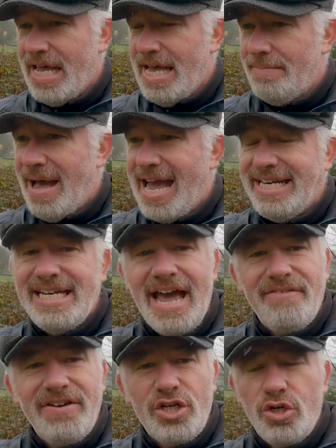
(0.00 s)
um, I did
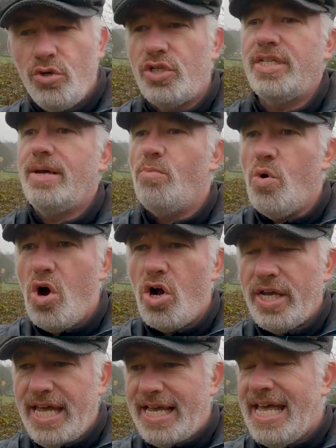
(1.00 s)
have issues because I'm
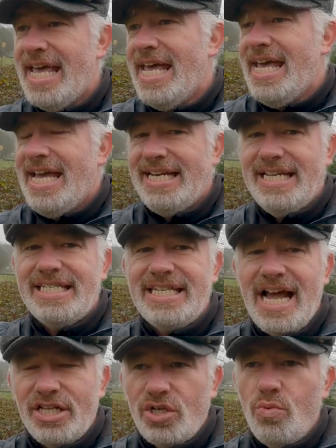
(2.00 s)
walking. It did
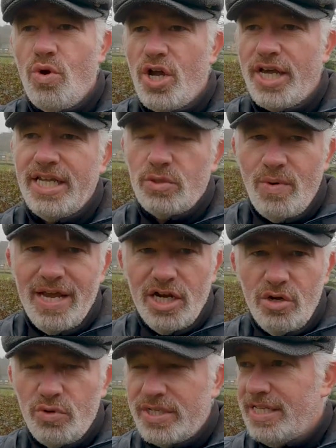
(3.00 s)
start to work its way
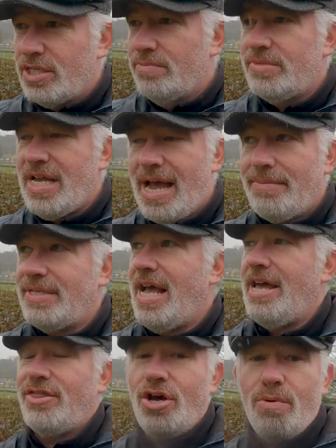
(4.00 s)
loose and sometimes
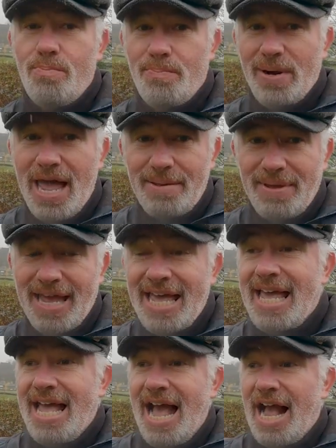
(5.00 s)
I thought, blimey,
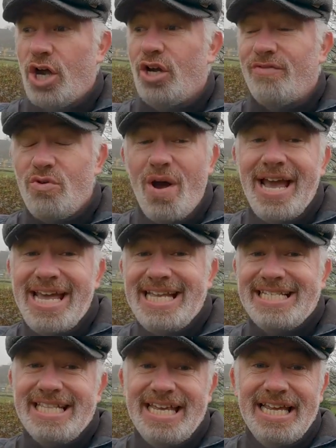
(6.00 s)
I could have quite
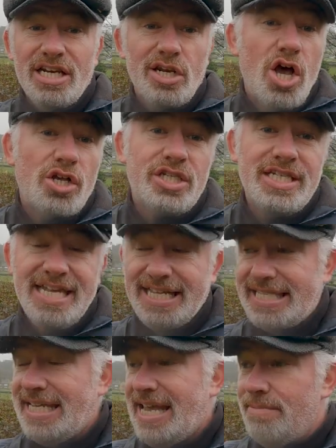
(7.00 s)
easily lost
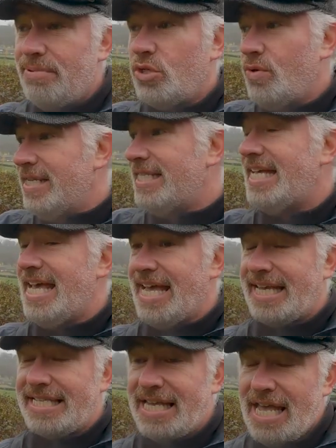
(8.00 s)
it in between
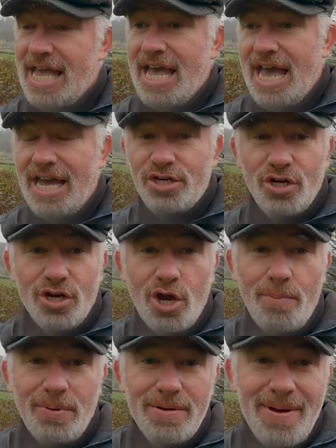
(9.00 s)
takes, uh, done a
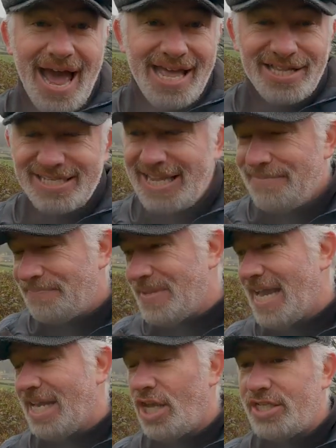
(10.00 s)
couple of miles.
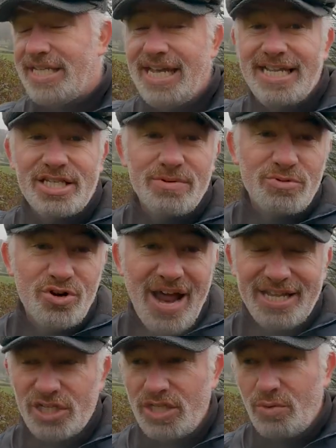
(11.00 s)
I lost it in some
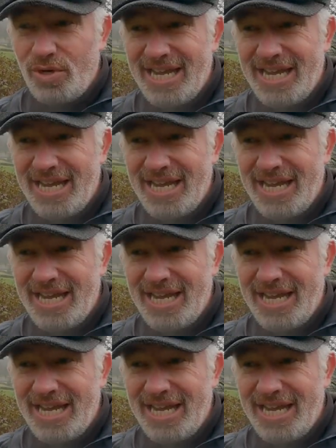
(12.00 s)
grass because I